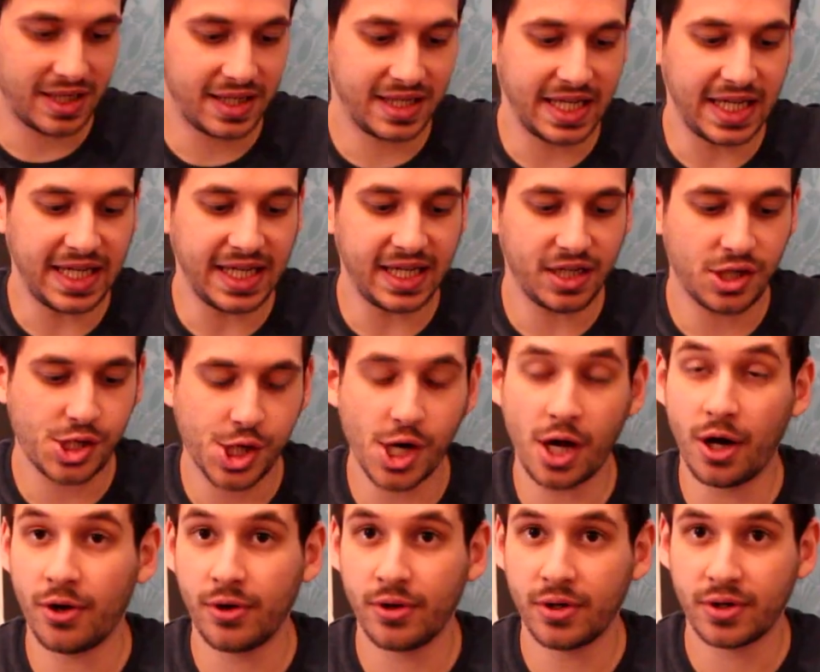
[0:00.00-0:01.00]
D
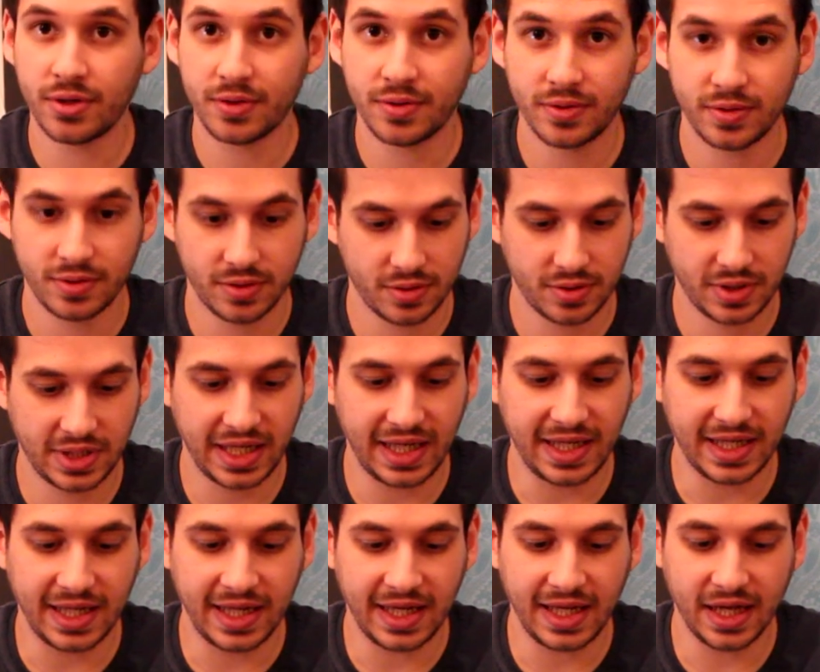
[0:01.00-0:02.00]
Joe,
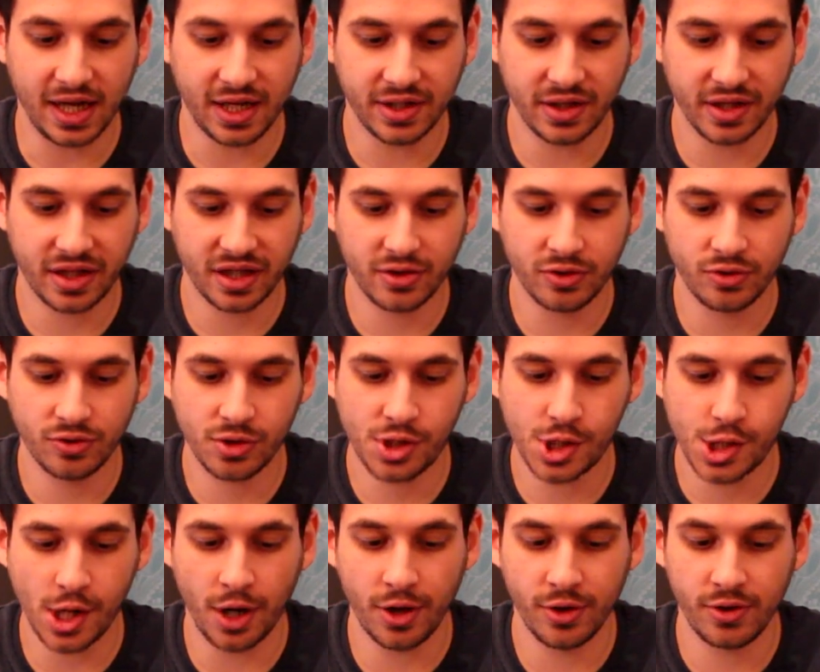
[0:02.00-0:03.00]
D-E underscore
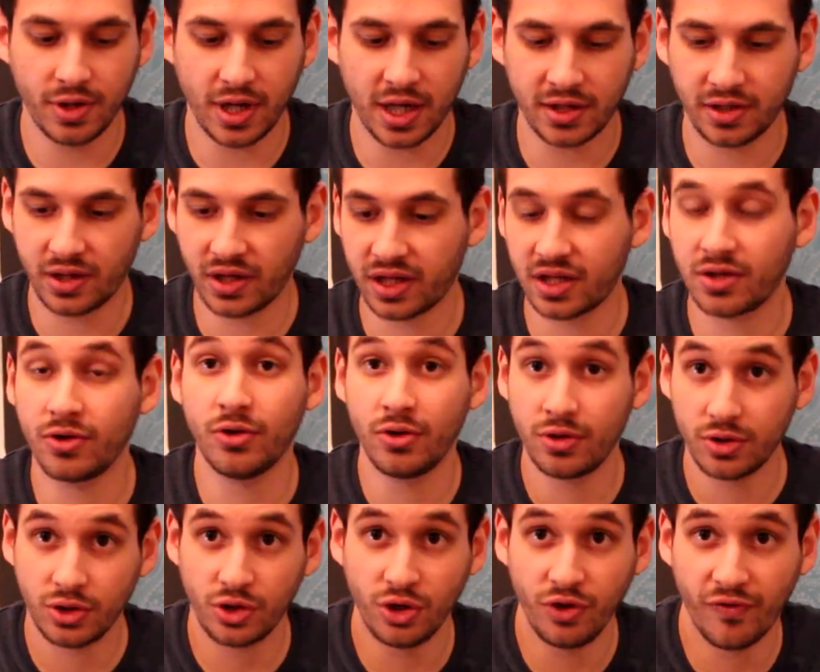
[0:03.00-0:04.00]
Joe
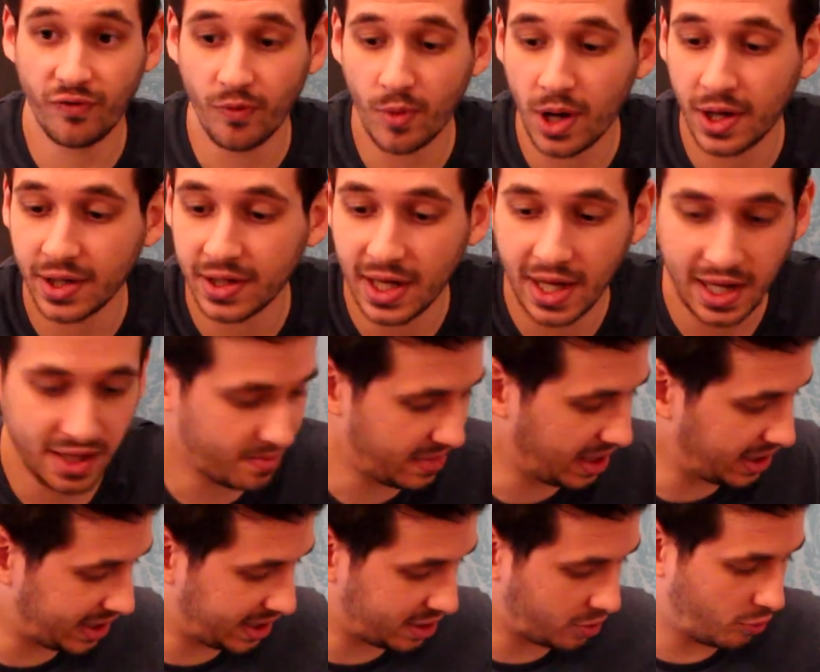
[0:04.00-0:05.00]
underscore, you've won a
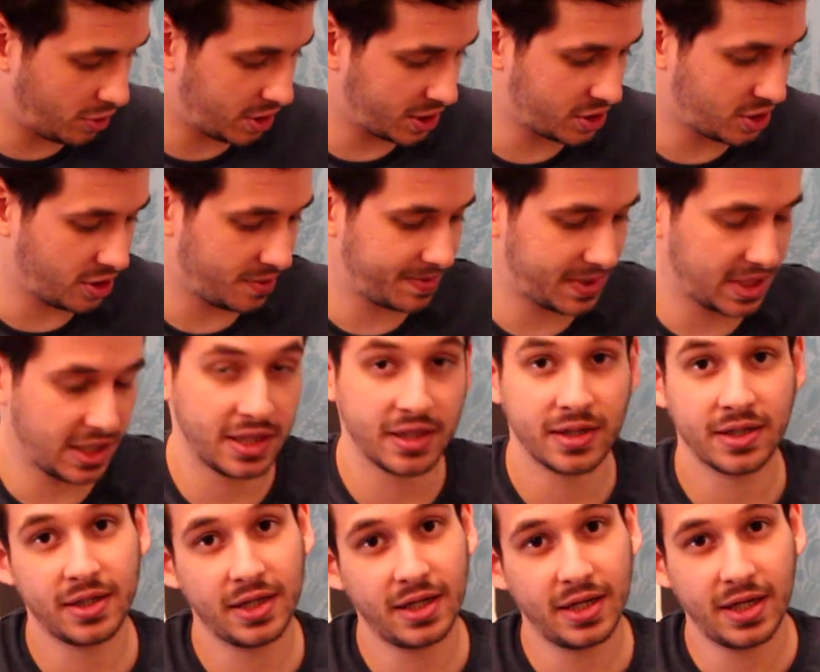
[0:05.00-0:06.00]
mini quadcopter.
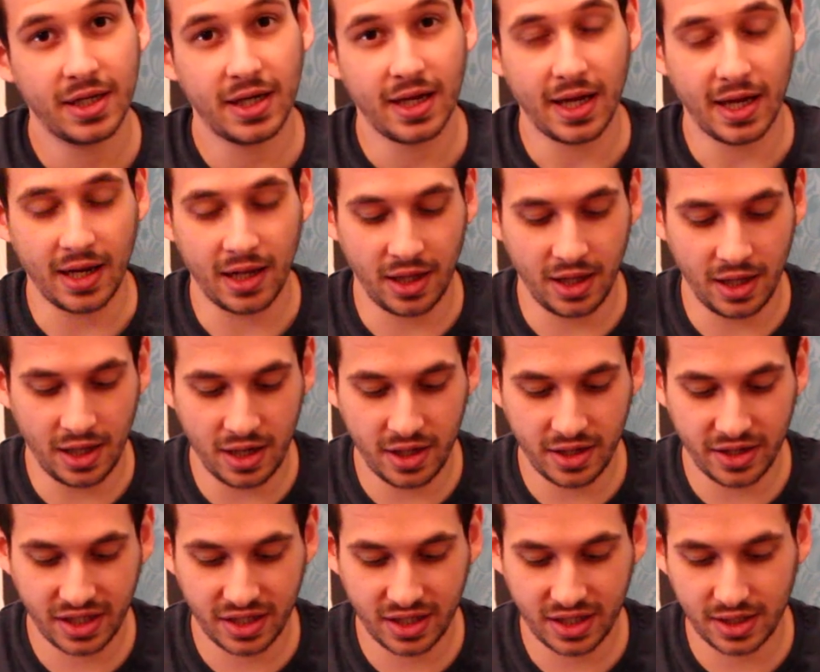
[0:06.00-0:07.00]
And
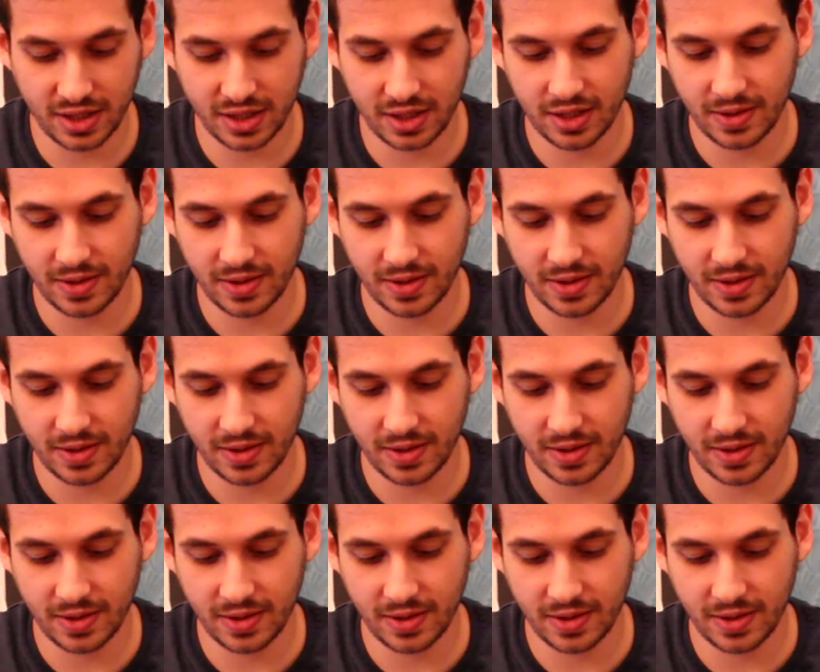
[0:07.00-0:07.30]
last,